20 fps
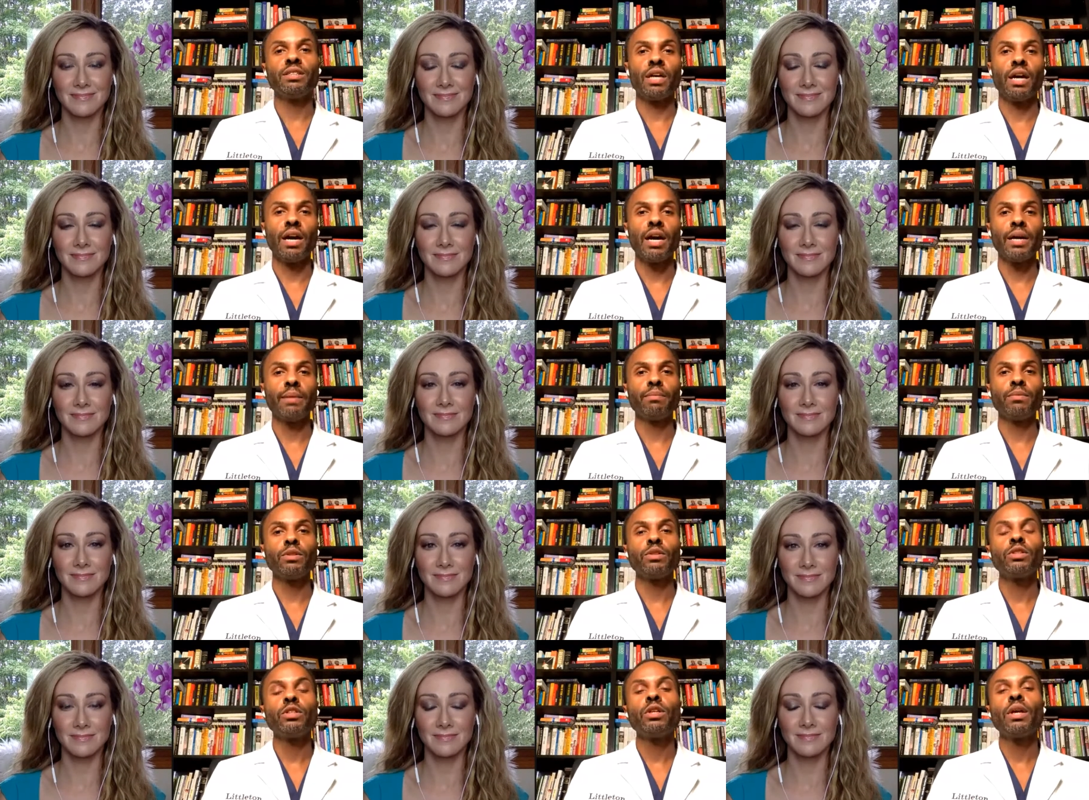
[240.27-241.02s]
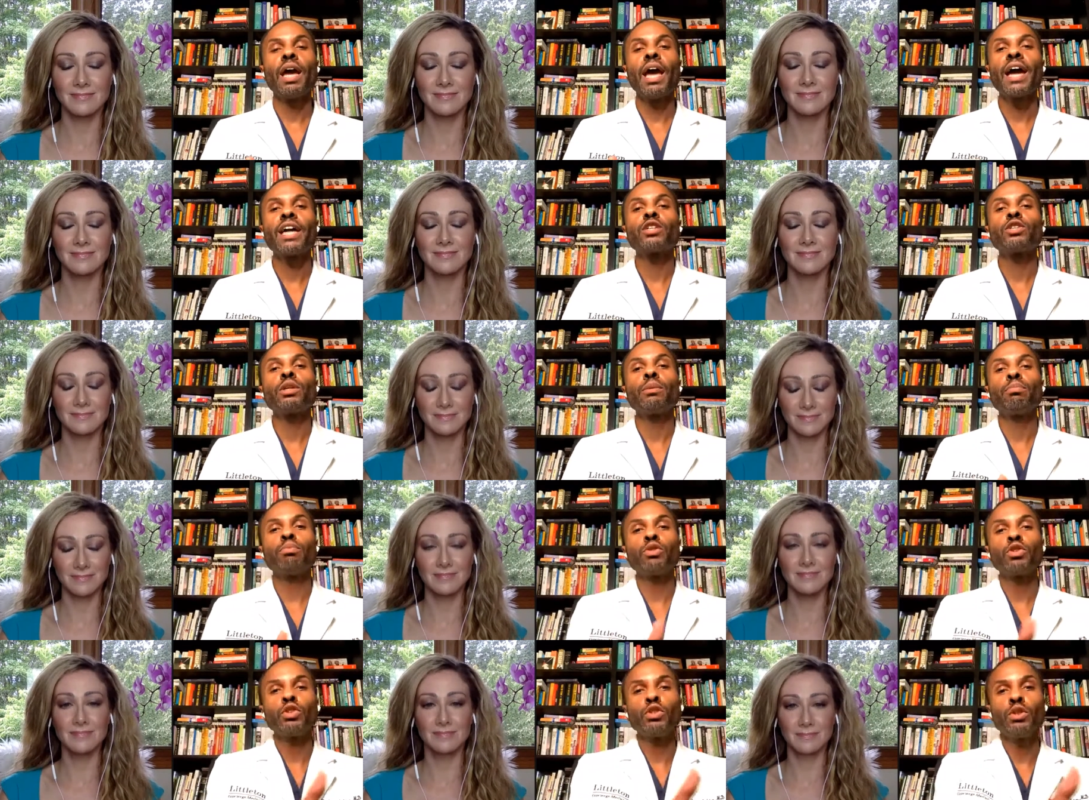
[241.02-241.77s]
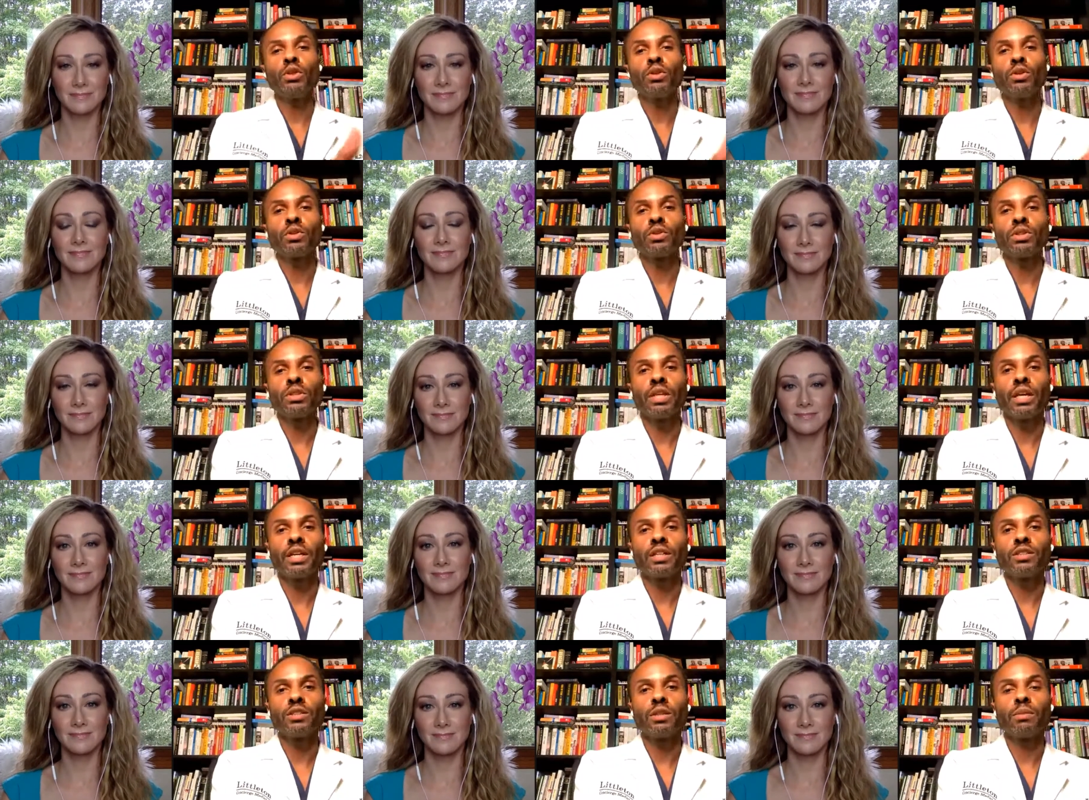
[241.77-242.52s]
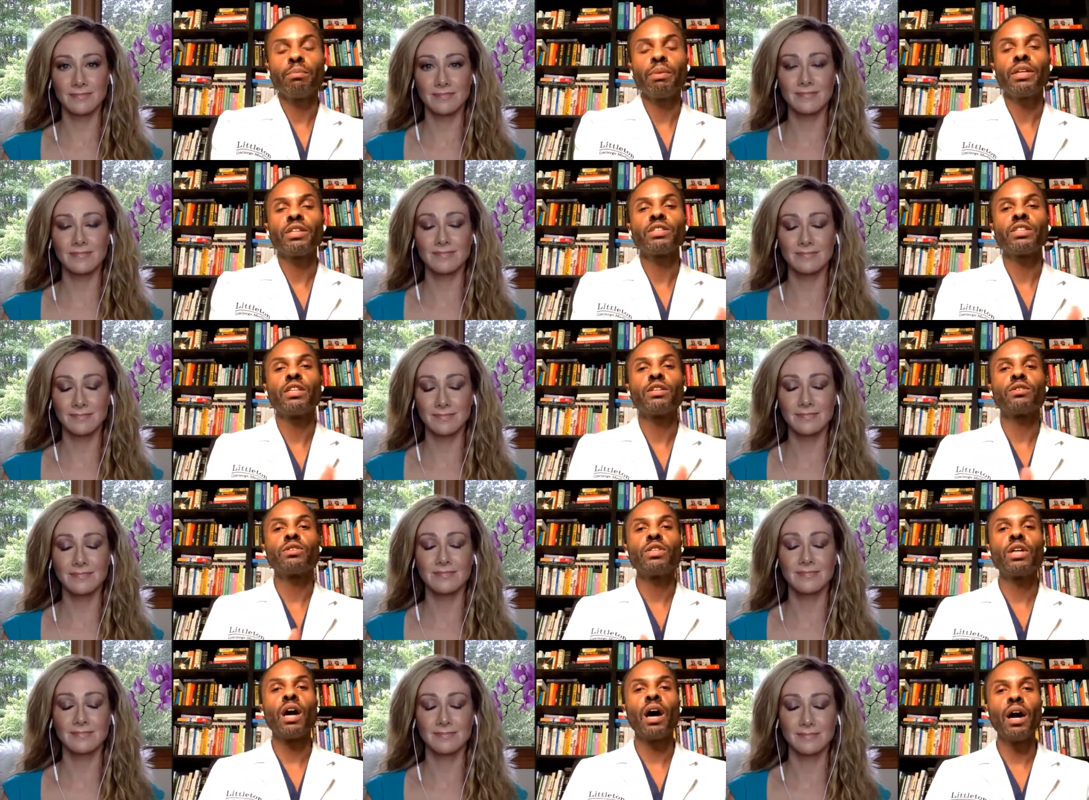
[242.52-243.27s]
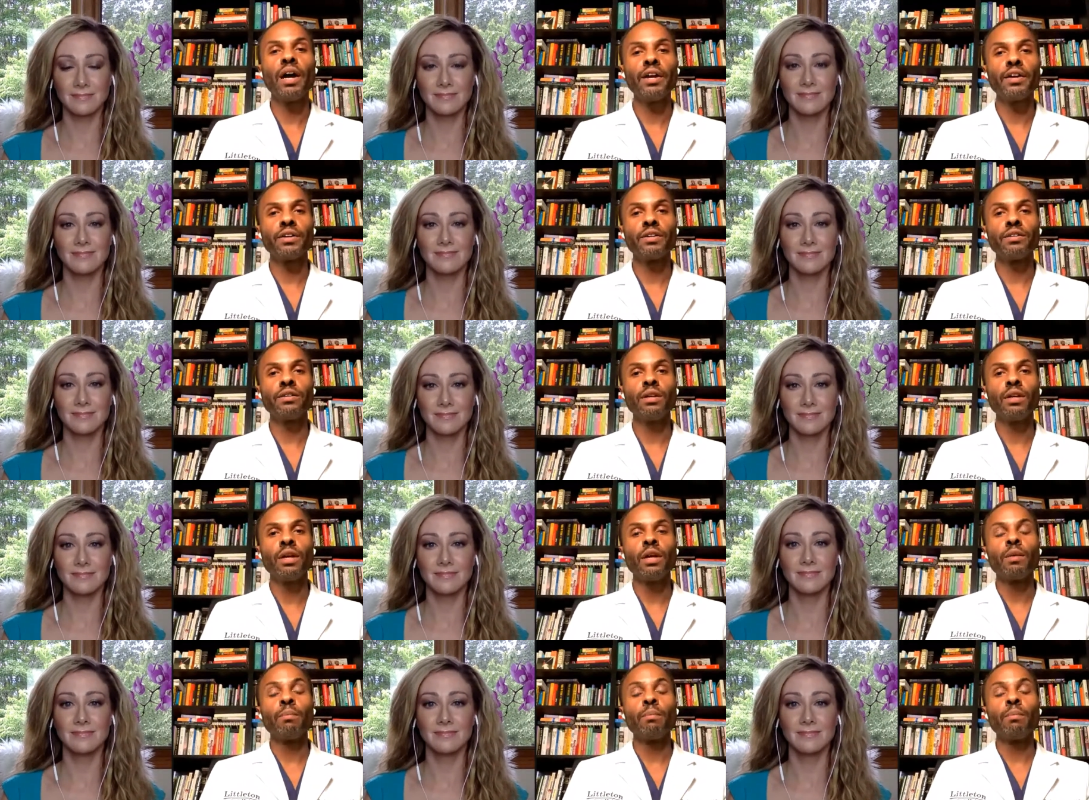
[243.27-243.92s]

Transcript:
Speaker 1: time to actually pursue those things because they're tired